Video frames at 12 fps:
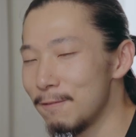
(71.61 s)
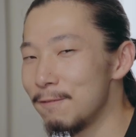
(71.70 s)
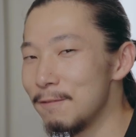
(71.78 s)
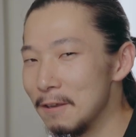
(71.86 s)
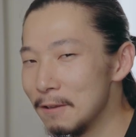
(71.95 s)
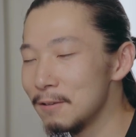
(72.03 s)
of
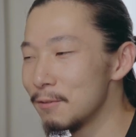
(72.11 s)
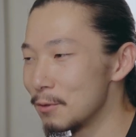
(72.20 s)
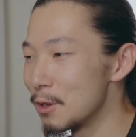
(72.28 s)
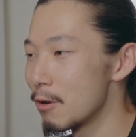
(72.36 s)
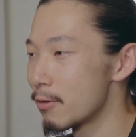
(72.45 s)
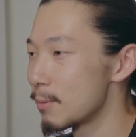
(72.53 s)
feel,
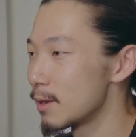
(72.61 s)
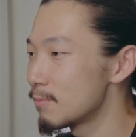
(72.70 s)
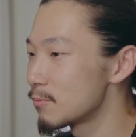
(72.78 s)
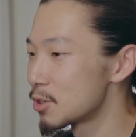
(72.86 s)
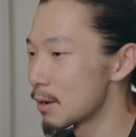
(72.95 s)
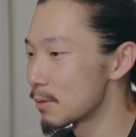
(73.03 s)
you know what I
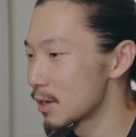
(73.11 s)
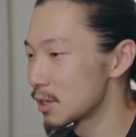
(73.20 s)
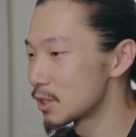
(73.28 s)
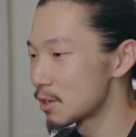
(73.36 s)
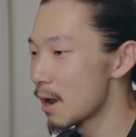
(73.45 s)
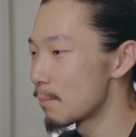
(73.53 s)
mean? So I'm gonna
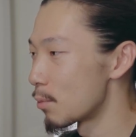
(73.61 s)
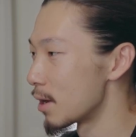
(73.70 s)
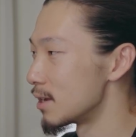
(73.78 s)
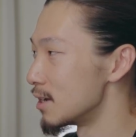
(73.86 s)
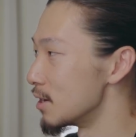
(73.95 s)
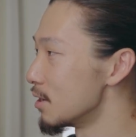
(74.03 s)
stop
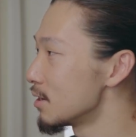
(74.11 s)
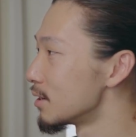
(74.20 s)
right here.